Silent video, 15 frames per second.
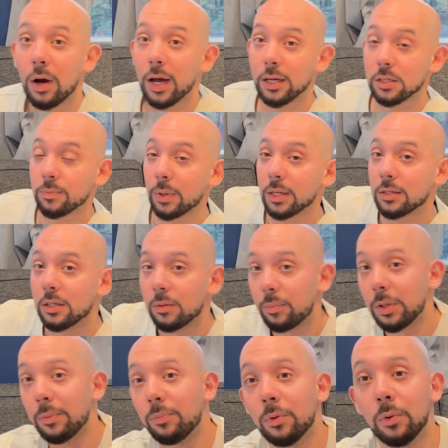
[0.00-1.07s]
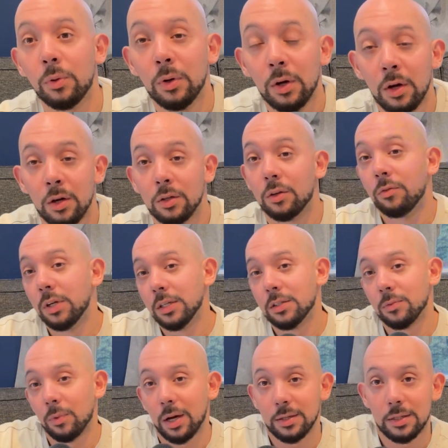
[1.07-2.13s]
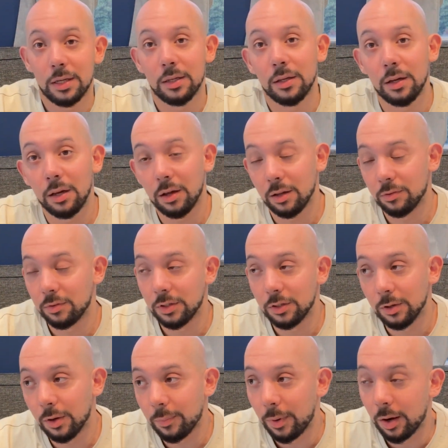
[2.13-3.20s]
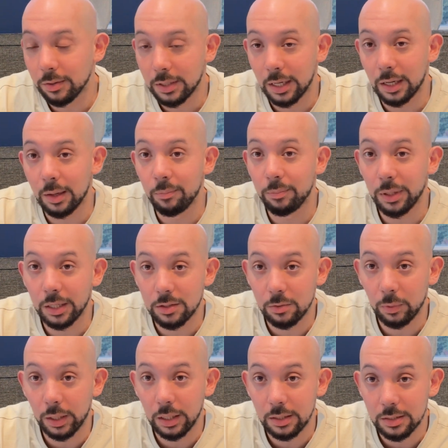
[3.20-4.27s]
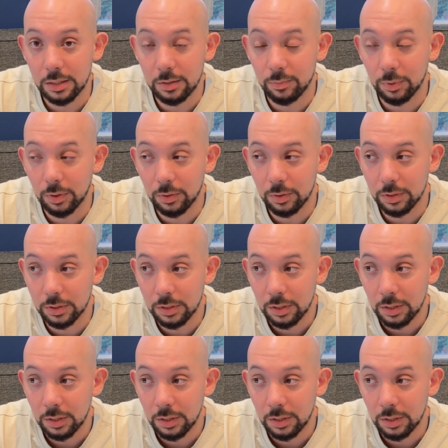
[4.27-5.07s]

expected, people. The reason why I said in the last video about taking big swings is because,